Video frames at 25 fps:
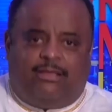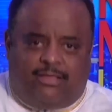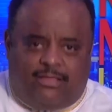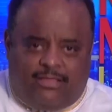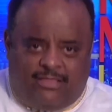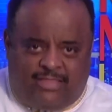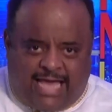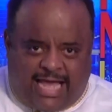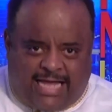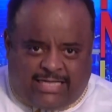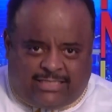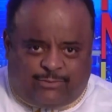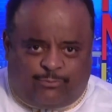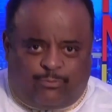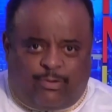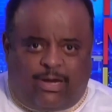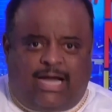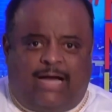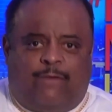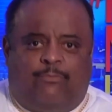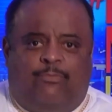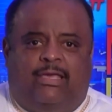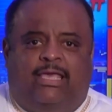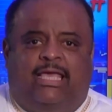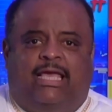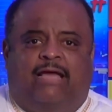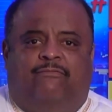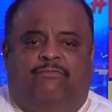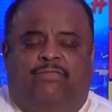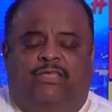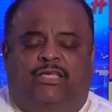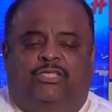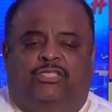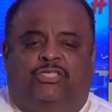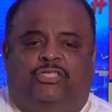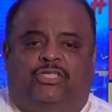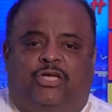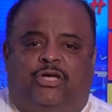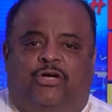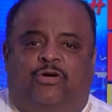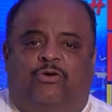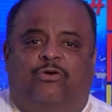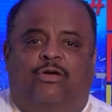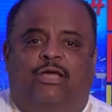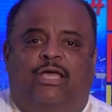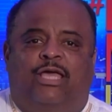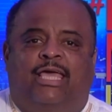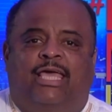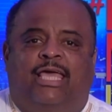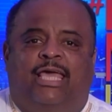That's why we have this
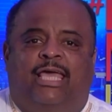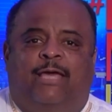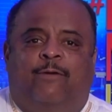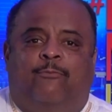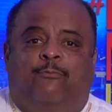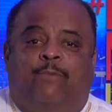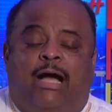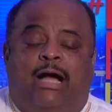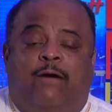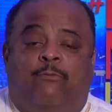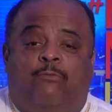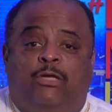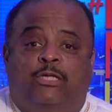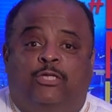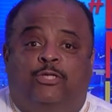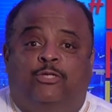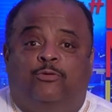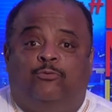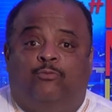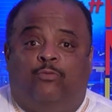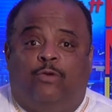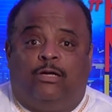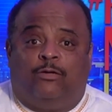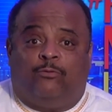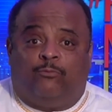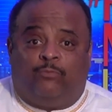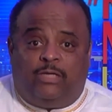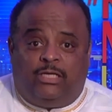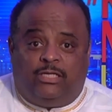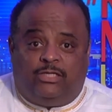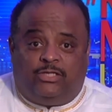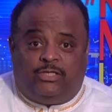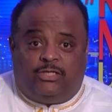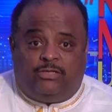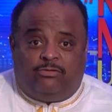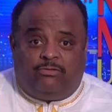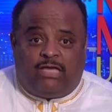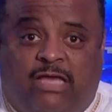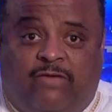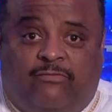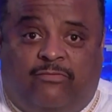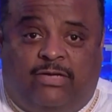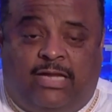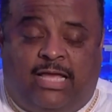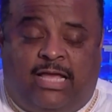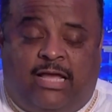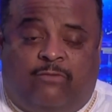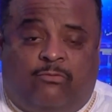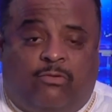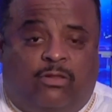show and why we do what we do
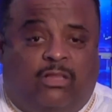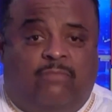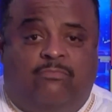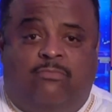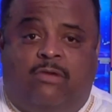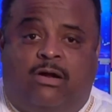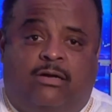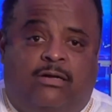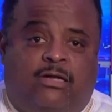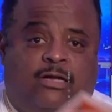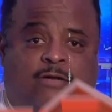every day on Roland Martin